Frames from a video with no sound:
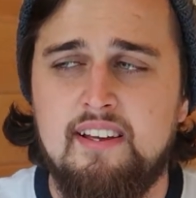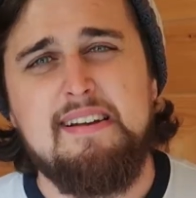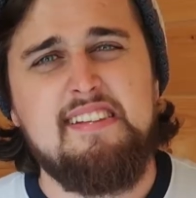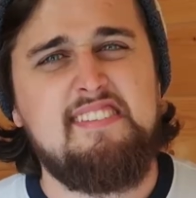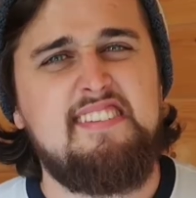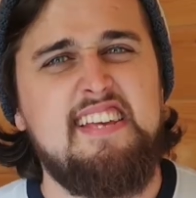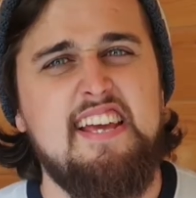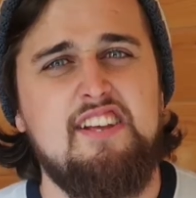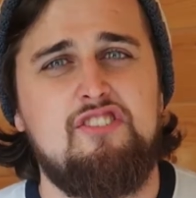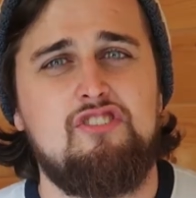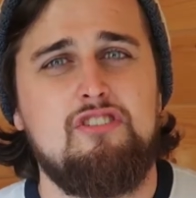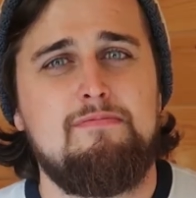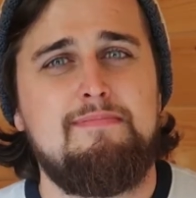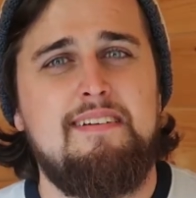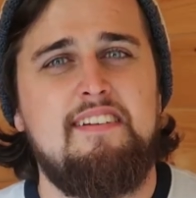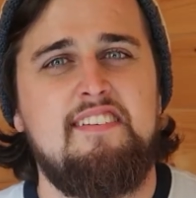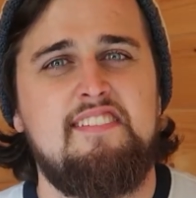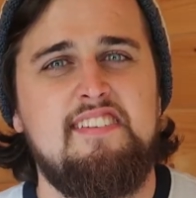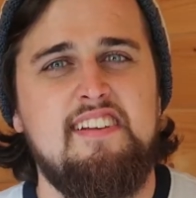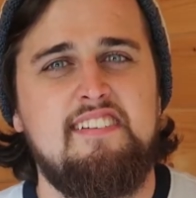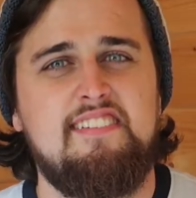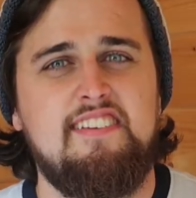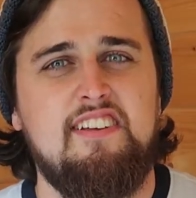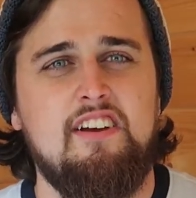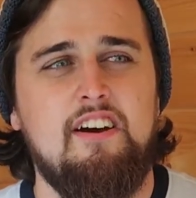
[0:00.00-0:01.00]
Man City, just Man
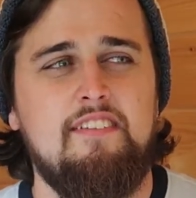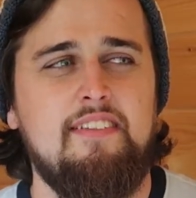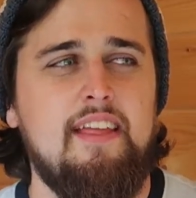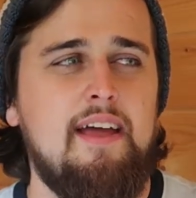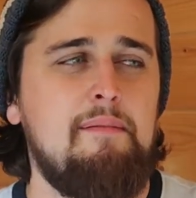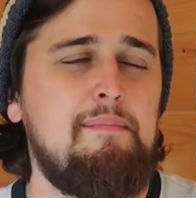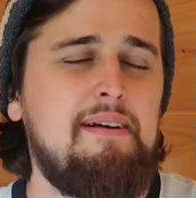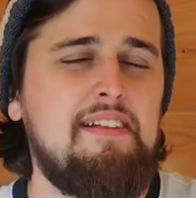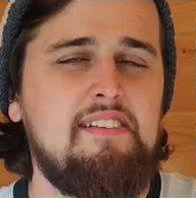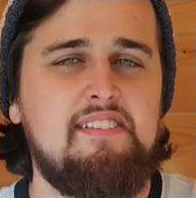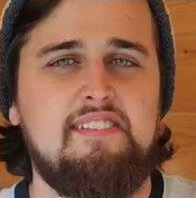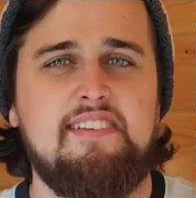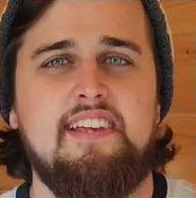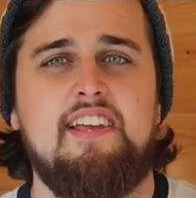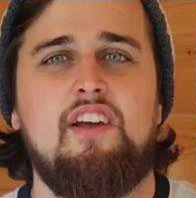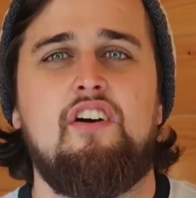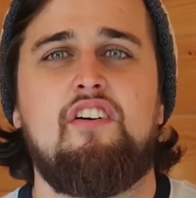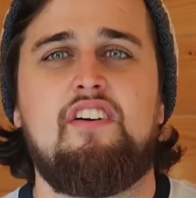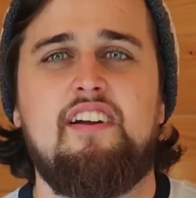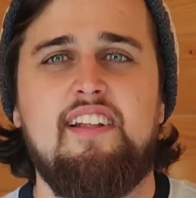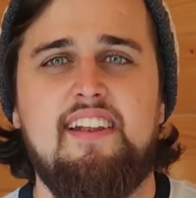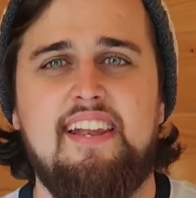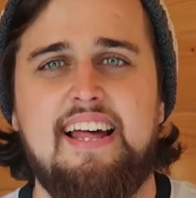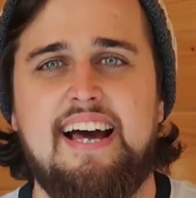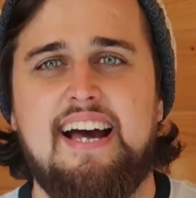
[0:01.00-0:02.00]
City, aren't they? Man City
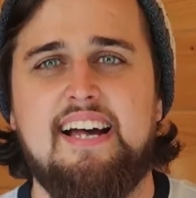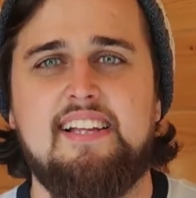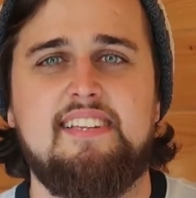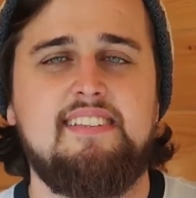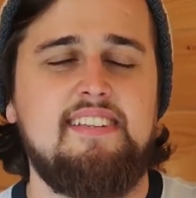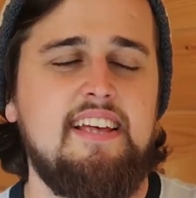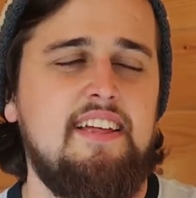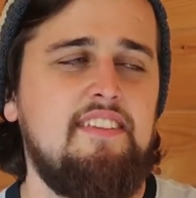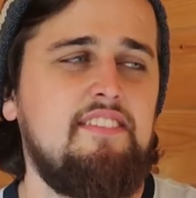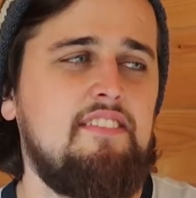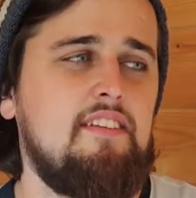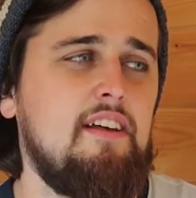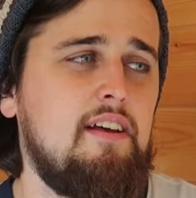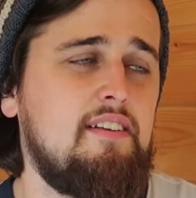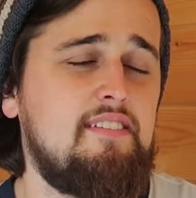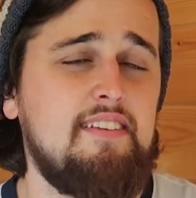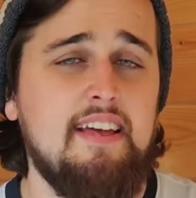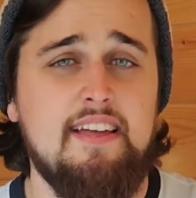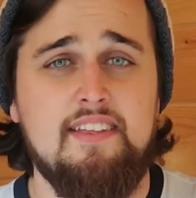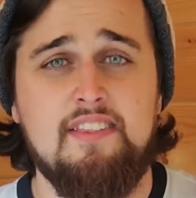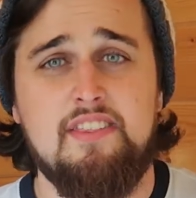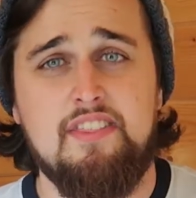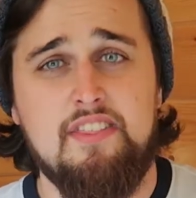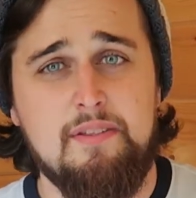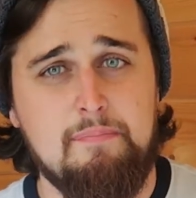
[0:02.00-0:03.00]
are class. And
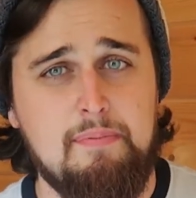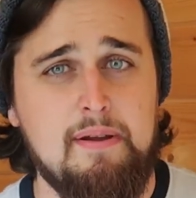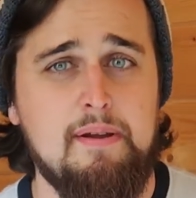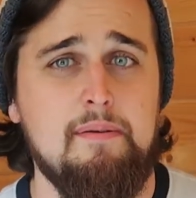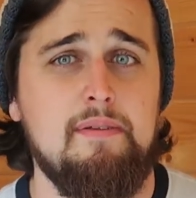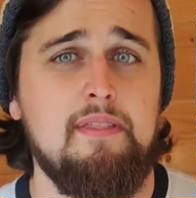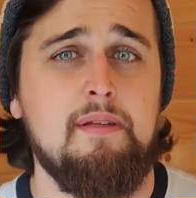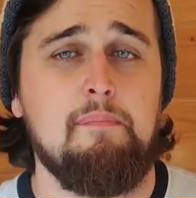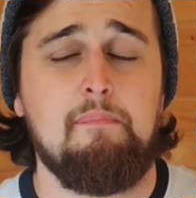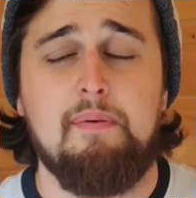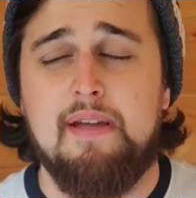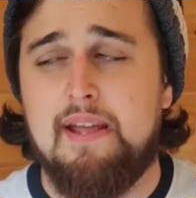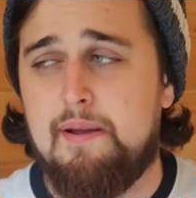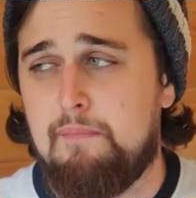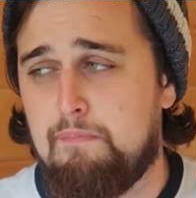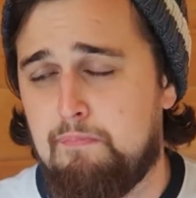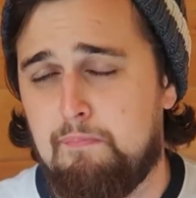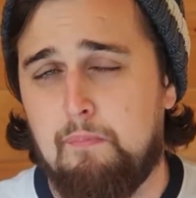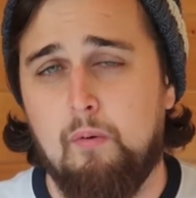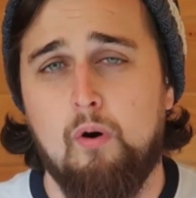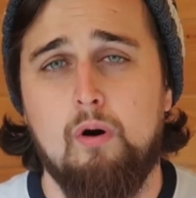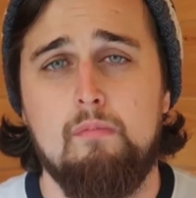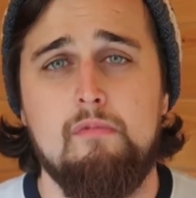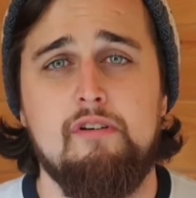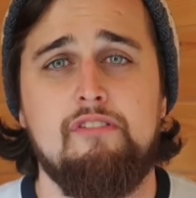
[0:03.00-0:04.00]
they
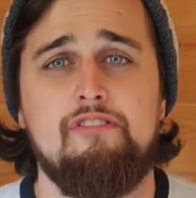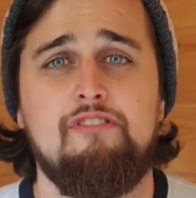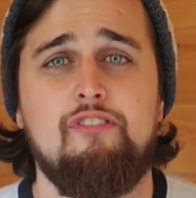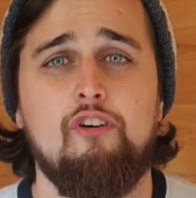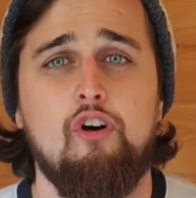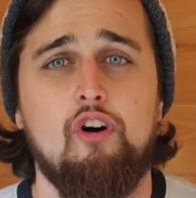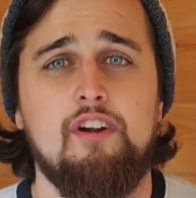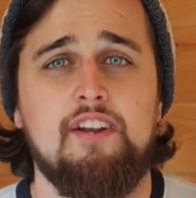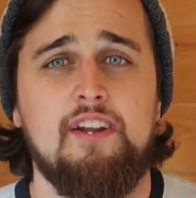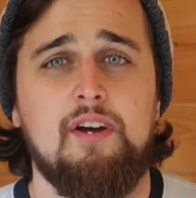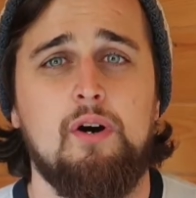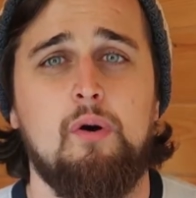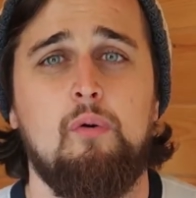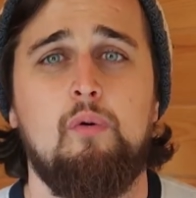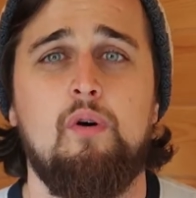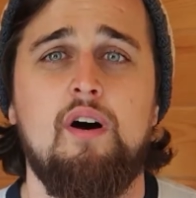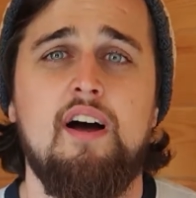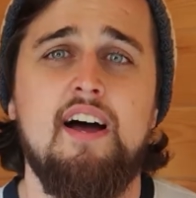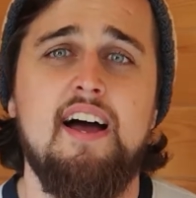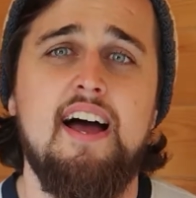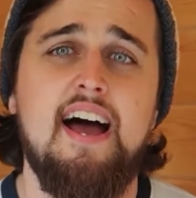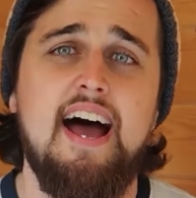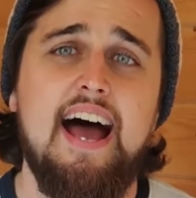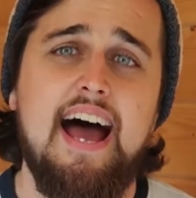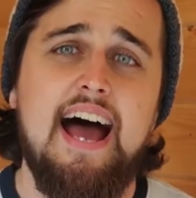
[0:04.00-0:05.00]
beat Bournemouth 4-0
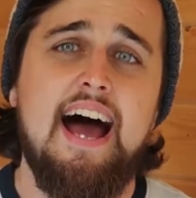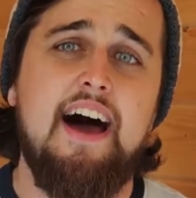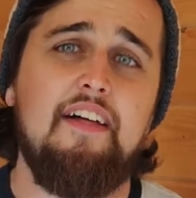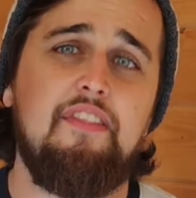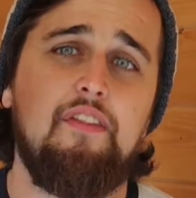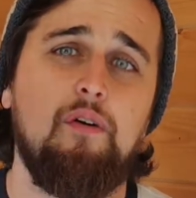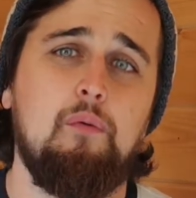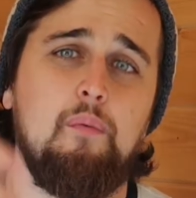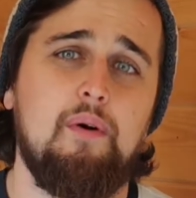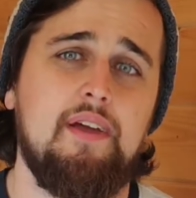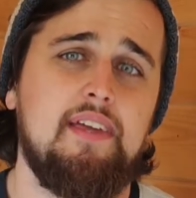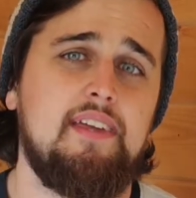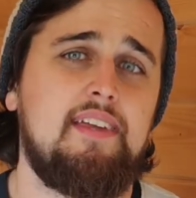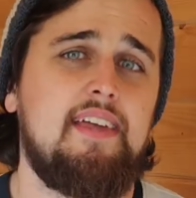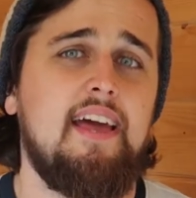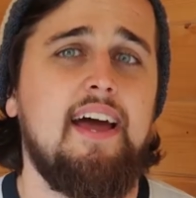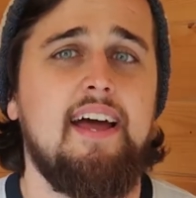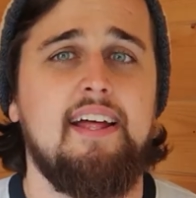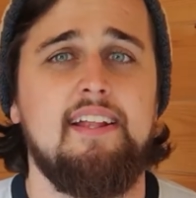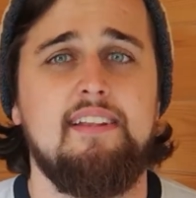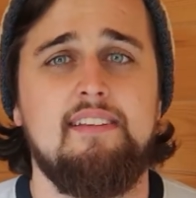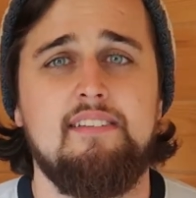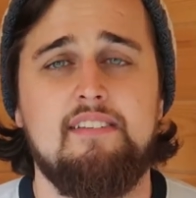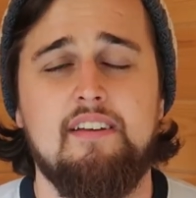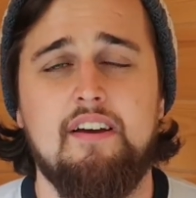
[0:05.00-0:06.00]
at the
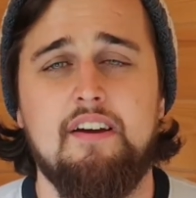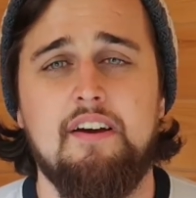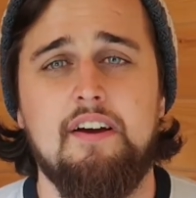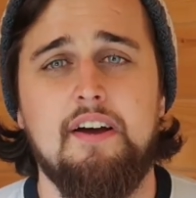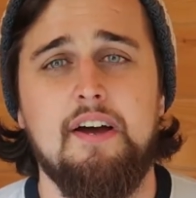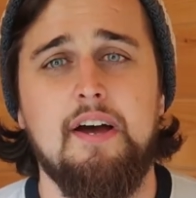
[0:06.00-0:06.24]
weekend.